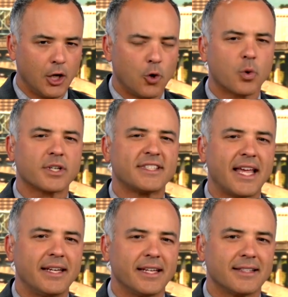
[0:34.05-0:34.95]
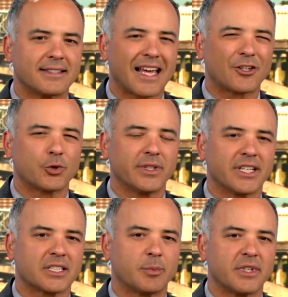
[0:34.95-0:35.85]
who were sending sexually
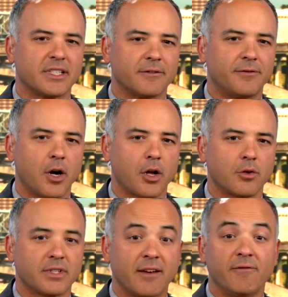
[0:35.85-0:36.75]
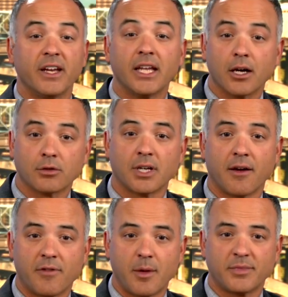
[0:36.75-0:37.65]
explicit photos and videos
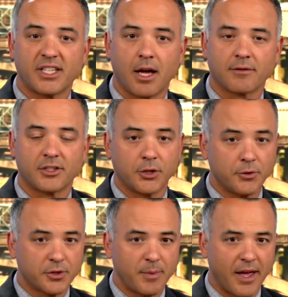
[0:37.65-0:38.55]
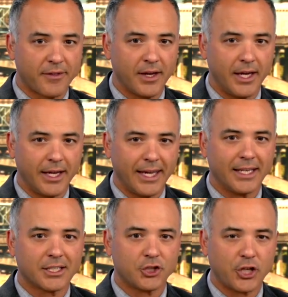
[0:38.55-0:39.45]
of themselves to Smith
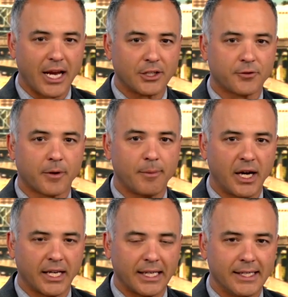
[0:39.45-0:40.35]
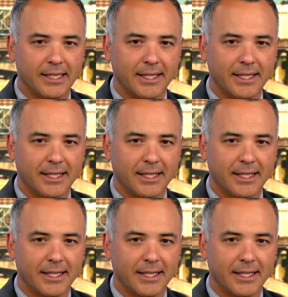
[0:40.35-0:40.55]
in exchange for money.